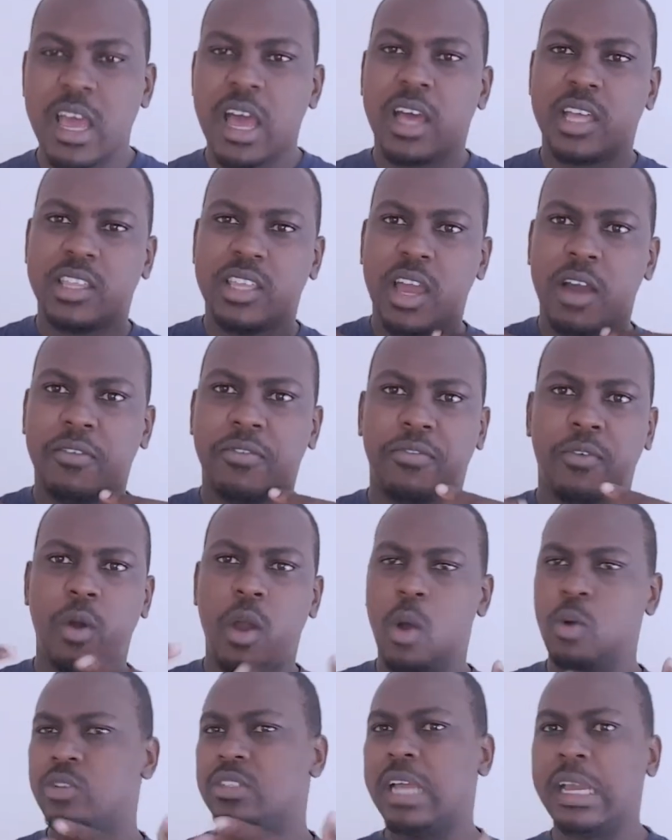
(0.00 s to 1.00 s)
their
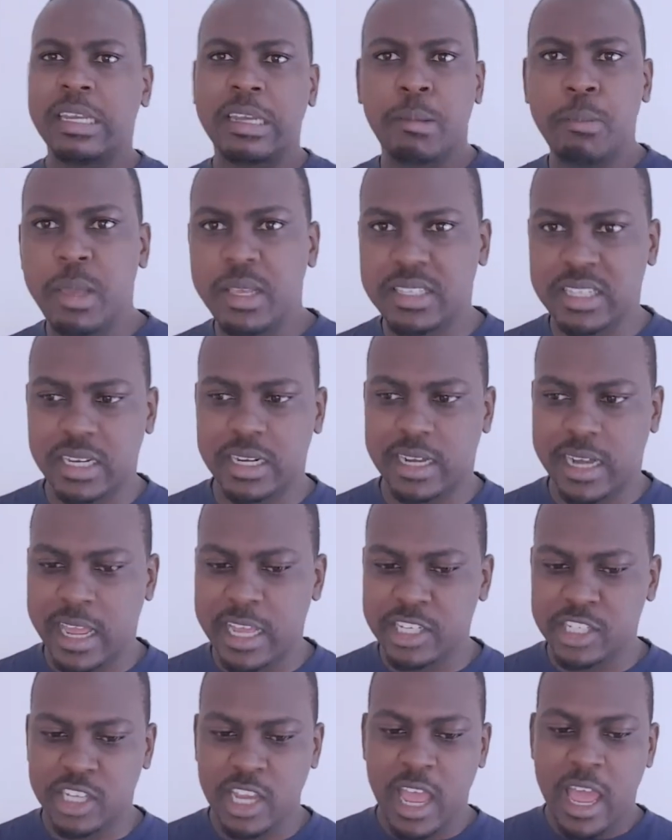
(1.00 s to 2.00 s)
vocal dynamics and
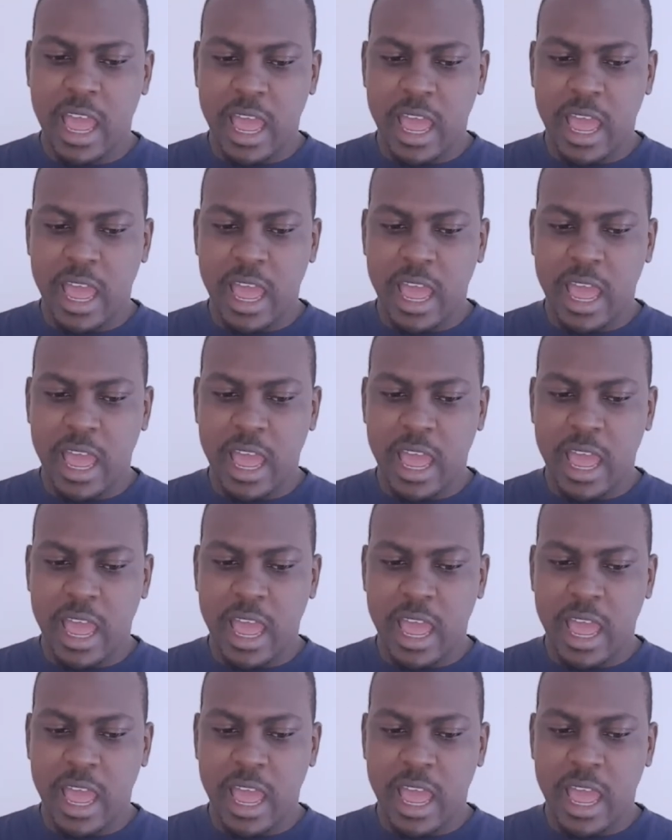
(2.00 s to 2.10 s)
range.